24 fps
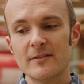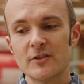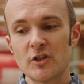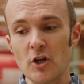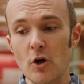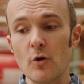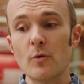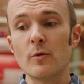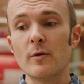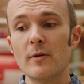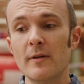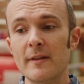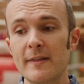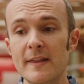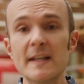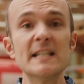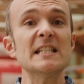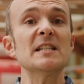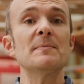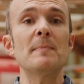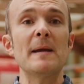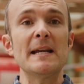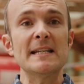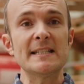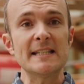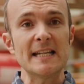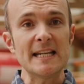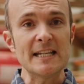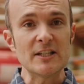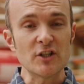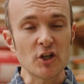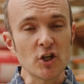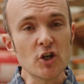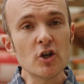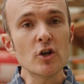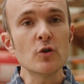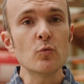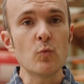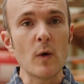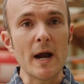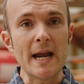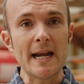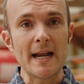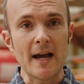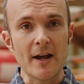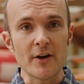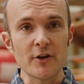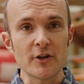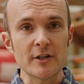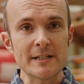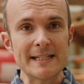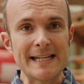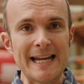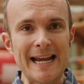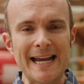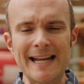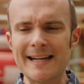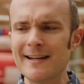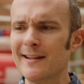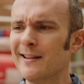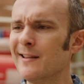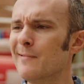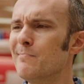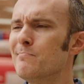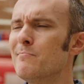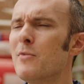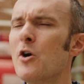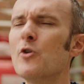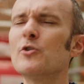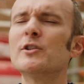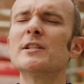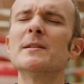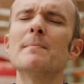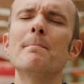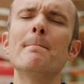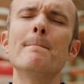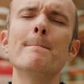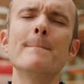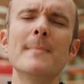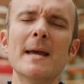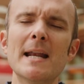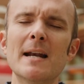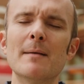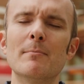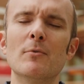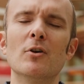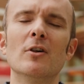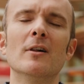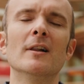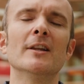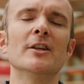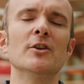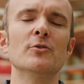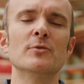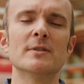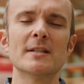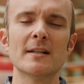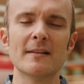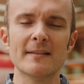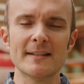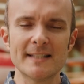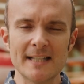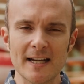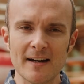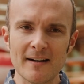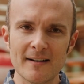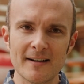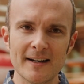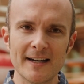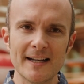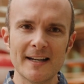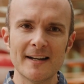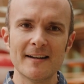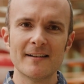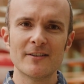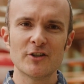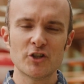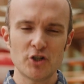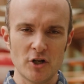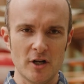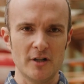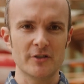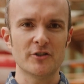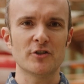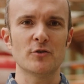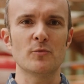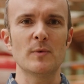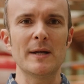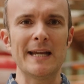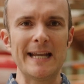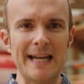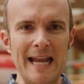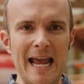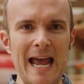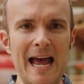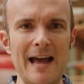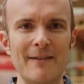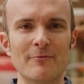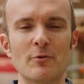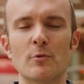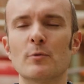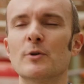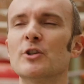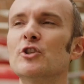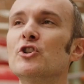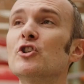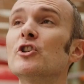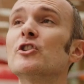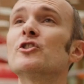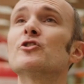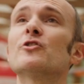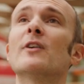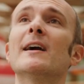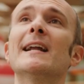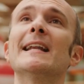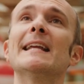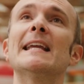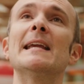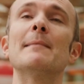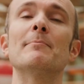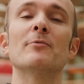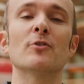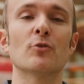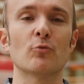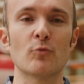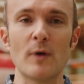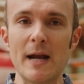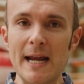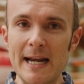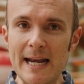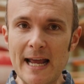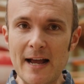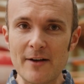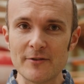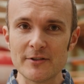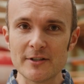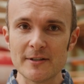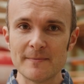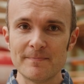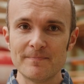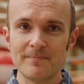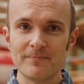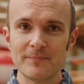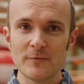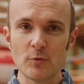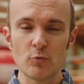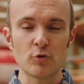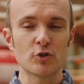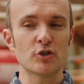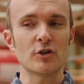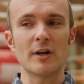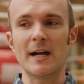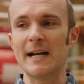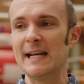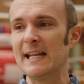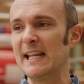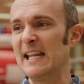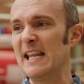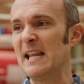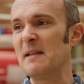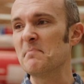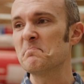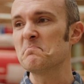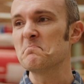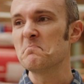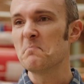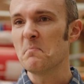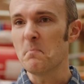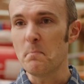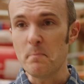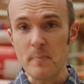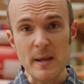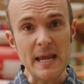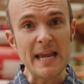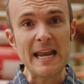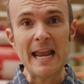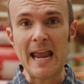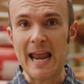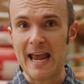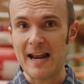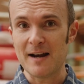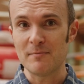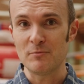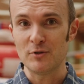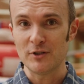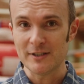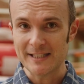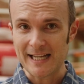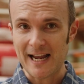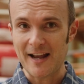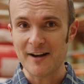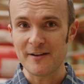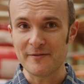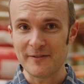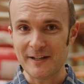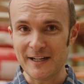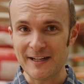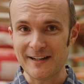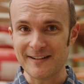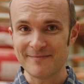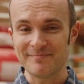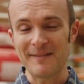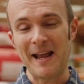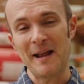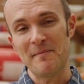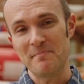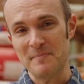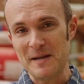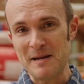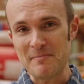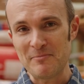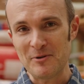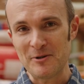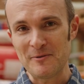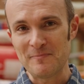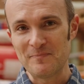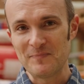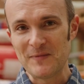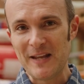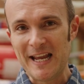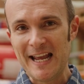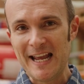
So this space is a good way to understand the most minimal utilitarian shelter we could have where we're just trying to keep the rain out, we're trying to keep big animals out of here and people,